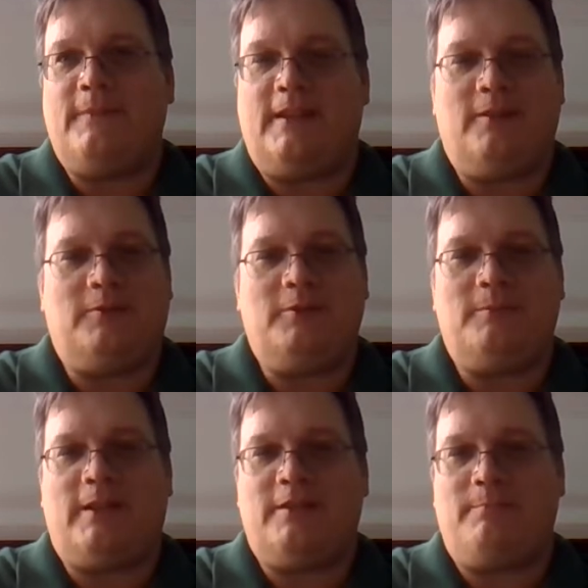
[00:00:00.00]
you'll do
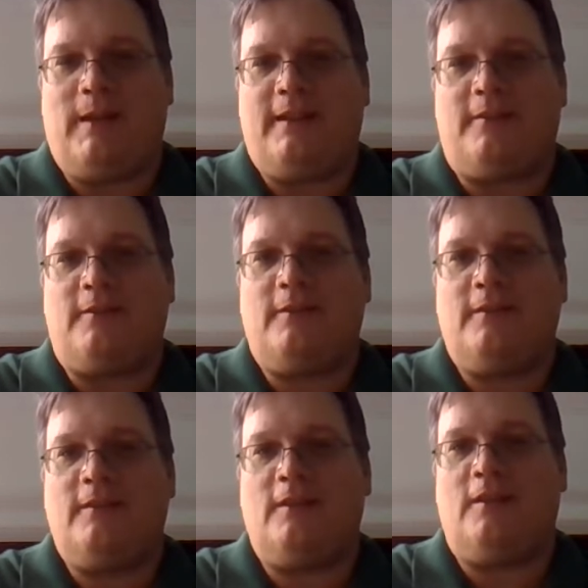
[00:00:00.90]
much better
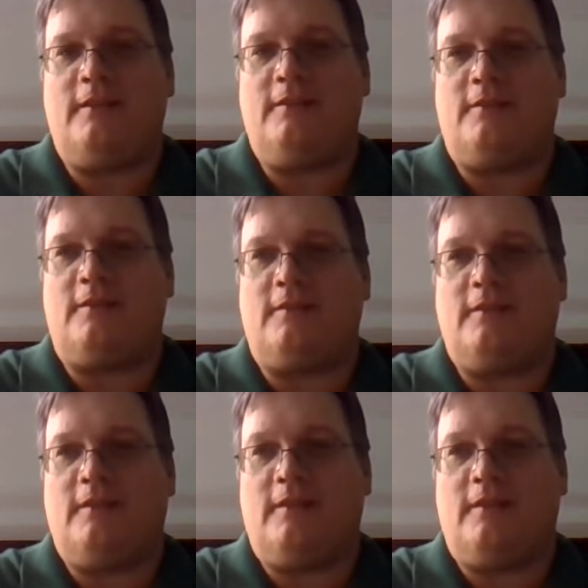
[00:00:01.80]
on your